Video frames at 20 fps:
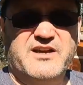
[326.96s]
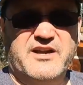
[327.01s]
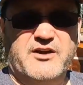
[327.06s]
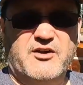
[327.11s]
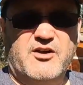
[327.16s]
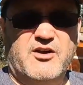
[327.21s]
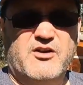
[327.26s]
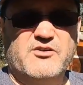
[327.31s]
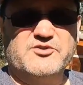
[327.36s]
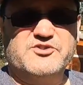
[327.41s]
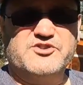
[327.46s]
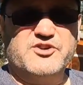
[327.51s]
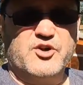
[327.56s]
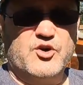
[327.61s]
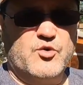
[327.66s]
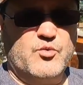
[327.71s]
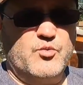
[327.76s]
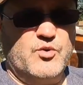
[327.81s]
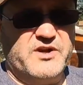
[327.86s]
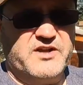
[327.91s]
Now
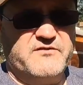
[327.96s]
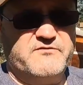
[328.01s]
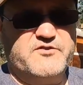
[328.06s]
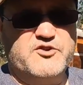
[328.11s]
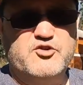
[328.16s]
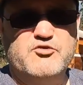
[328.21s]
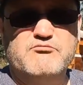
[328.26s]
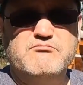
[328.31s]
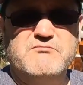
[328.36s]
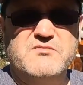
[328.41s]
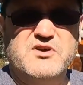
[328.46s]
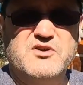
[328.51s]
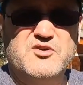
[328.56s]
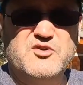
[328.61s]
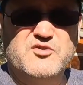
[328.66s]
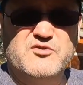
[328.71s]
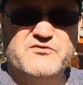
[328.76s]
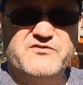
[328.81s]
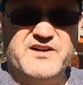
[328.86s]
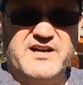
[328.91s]
also, if you
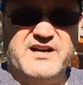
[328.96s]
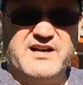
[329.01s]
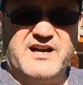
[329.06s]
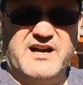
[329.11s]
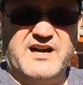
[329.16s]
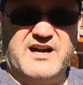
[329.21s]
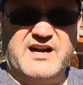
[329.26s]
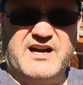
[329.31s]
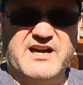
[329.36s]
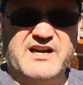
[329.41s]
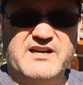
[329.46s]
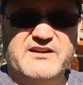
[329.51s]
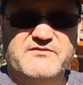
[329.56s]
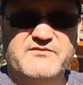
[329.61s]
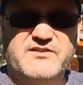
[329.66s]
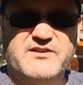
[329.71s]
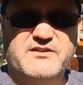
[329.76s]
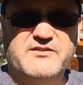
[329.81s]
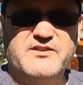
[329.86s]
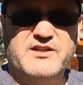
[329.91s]
move a
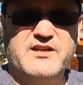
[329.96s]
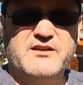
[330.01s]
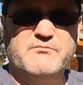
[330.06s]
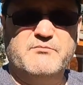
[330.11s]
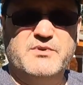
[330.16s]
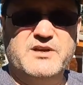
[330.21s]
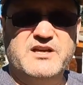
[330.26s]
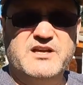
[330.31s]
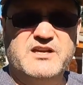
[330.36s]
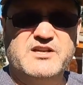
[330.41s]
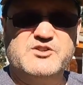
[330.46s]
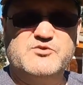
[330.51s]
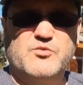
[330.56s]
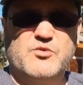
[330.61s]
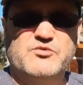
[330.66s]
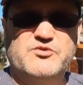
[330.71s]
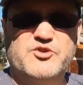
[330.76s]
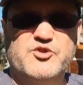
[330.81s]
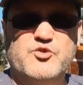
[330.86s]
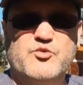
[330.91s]
hive, then bees
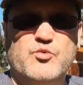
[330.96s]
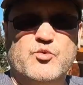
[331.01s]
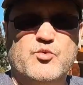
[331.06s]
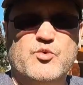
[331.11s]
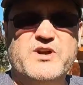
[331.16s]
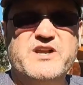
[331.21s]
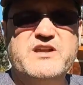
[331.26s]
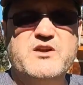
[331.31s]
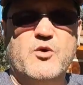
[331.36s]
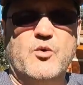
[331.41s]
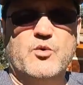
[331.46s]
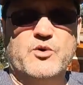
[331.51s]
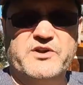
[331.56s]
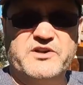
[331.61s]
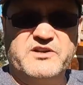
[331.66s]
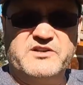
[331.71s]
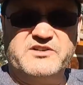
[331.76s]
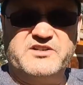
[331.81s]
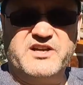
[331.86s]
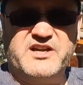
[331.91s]
will do
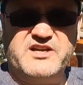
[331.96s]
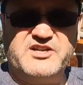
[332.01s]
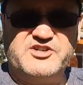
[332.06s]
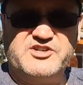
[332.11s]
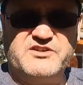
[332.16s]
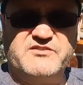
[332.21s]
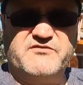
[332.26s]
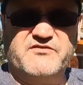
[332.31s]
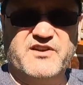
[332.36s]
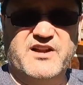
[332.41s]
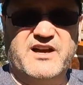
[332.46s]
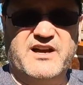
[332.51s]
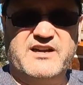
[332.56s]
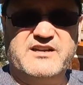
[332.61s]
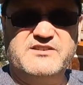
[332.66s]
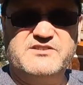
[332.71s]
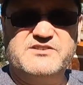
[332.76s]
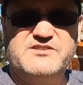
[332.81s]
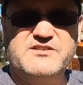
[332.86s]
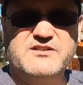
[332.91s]
reorientation
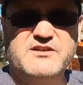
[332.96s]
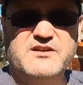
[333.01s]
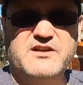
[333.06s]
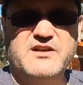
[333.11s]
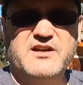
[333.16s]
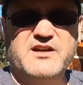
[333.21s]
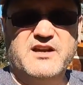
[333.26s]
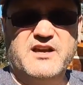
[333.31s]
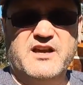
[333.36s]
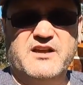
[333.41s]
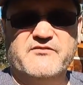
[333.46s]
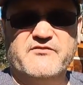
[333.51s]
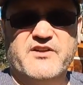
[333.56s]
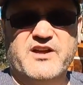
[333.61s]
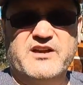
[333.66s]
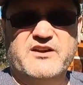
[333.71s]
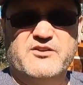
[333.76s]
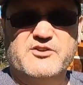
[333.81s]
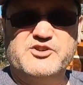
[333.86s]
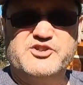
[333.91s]
flights, and
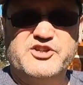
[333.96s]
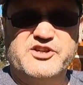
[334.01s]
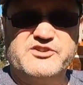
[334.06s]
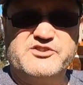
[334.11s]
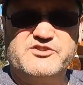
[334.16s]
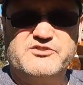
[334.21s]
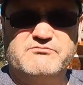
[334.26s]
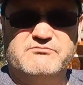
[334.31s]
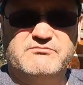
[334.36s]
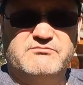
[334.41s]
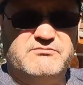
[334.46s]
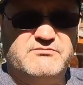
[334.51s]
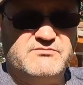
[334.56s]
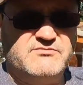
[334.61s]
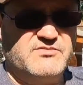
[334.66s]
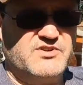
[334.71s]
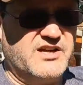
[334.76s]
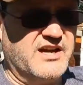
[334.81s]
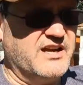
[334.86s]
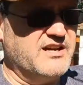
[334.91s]
they are just
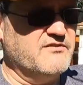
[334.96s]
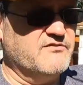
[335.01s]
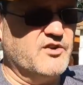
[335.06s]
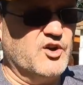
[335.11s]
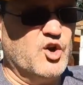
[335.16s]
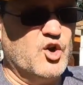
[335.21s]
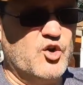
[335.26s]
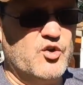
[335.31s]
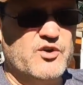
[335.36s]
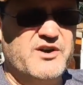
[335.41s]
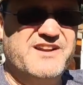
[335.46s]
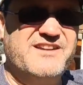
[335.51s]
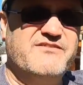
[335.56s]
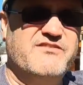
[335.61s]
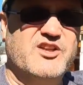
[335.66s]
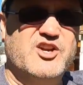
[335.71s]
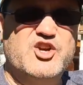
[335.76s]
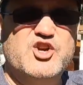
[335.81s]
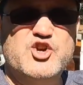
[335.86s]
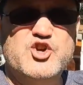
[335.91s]
kind of
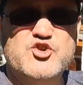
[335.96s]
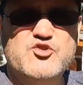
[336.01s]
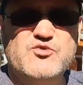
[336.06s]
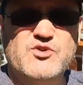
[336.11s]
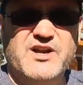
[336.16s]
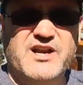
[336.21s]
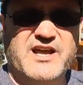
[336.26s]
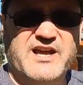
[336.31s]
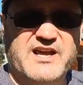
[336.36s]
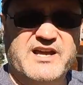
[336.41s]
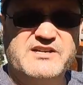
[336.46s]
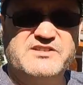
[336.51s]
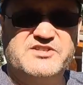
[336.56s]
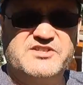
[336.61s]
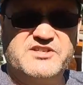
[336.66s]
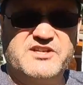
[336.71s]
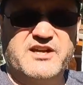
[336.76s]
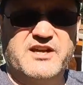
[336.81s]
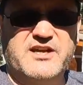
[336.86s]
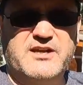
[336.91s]
learning the new
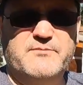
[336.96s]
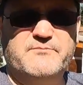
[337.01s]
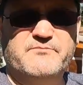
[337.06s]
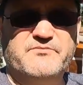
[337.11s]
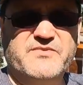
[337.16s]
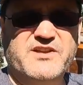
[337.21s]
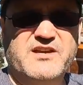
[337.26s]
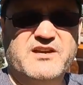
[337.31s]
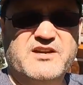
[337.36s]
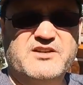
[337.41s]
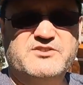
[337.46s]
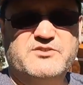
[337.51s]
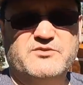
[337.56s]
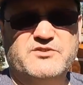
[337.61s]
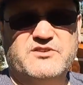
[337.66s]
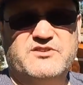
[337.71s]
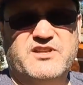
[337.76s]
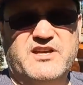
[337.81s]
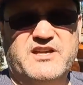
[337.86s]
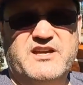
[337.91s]
landscape so
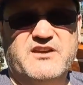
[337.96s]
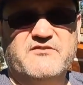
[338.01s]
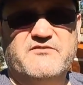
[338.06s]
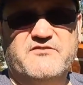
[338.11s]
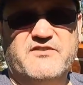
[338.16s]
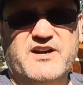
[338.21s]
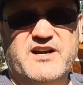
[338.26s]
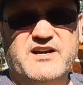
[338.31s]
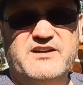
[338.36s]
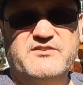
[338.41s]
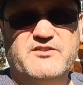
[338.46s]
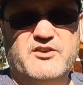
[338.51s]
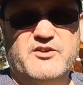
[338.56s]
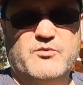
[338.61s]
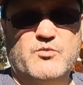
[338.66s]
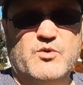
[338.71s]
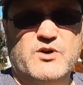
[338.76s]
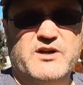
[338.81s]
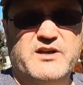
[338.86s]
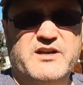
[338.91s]
that they can find
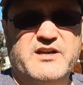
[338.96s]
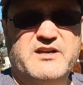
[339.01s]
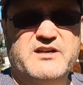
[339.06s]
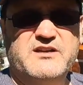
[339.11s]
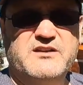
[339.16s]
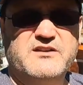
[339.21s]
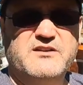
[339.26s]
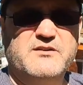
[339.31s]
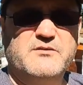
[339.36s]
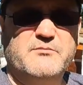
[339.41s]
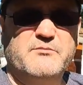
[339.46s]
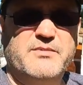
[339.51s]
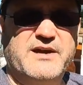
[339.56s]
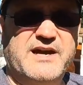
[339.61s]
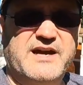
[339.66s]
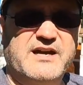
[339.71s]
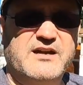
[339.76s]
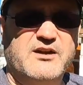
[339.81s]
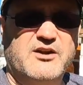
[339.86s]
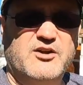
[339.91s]
their way
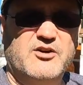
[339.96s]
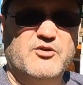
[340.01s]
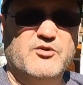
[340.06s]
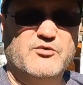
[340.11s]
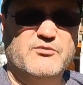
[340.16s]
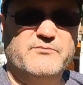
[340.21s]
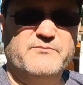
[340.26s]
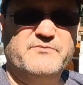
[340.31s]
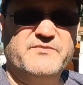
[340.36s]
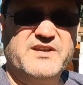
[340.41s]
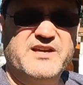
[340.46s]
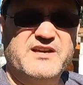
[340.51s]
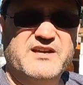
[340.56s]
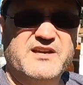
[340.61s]
back home.